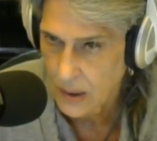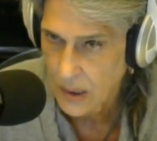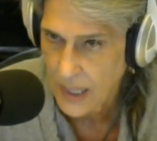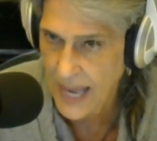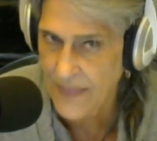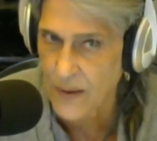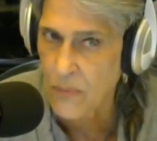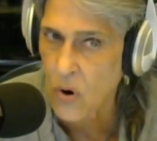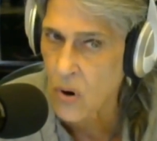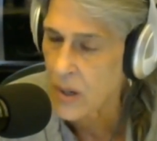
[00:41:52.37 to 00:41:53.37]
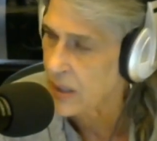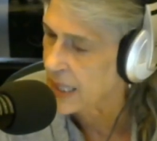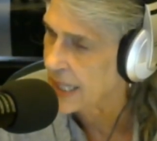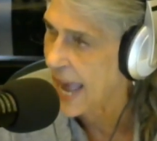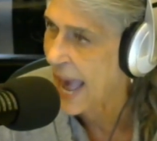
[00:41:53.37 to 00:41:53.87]
And the more
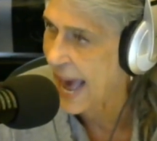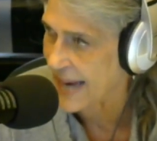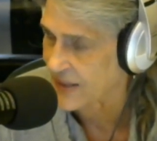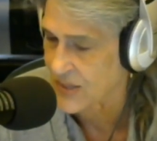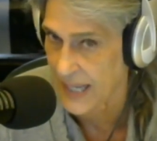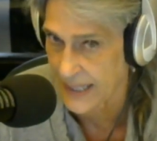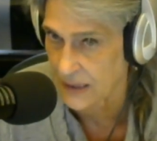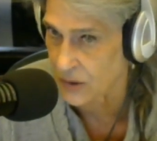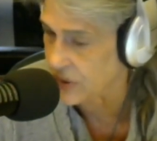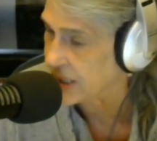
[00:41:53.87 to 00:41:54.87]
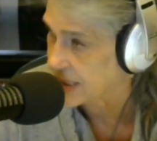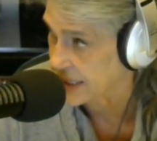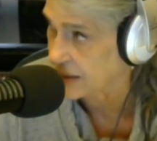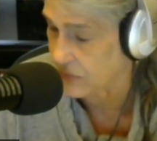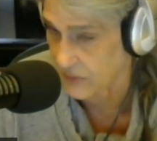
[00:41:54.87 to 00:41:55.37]
he acts like a lunatic,
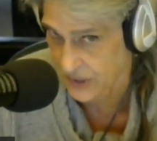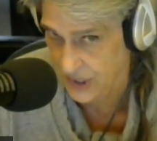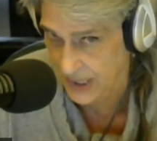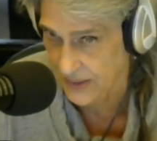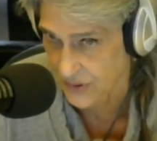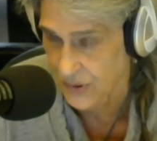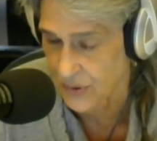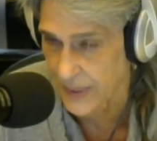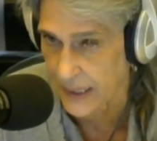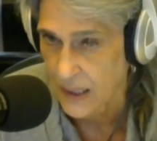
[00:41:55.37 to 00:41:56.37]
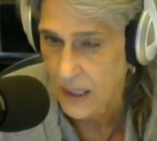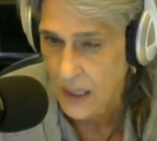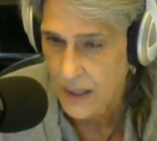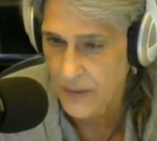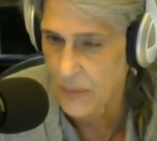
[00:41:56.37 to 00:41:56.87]
which he is doing,
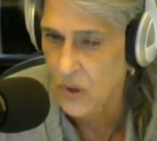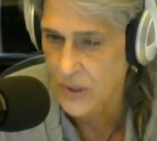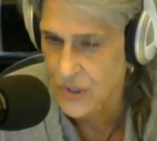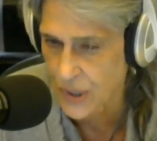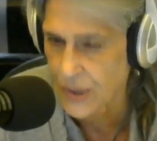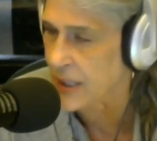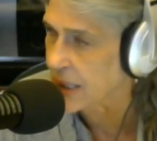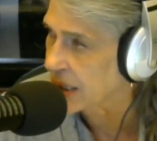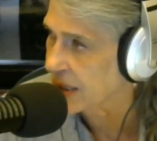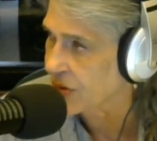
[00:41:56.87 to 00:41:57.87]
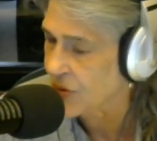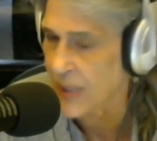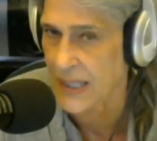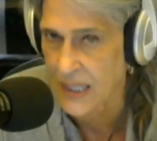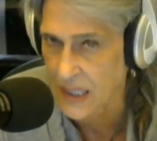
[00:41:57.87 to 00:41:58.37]
the more certain it is
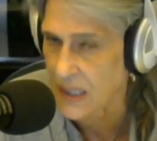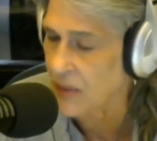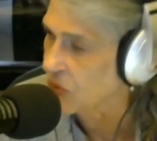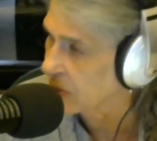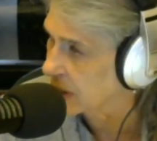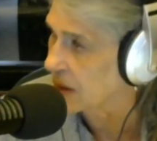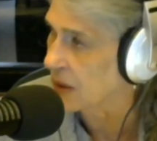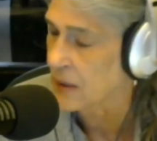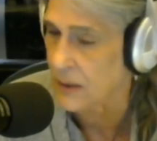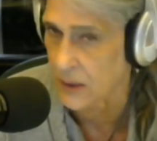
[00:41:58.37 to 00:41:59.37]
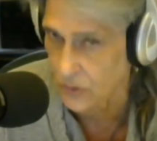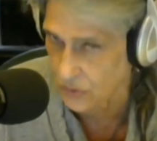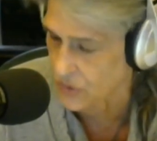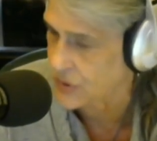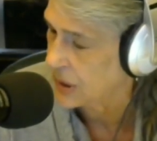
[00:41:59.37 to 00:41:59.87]
that he will lose.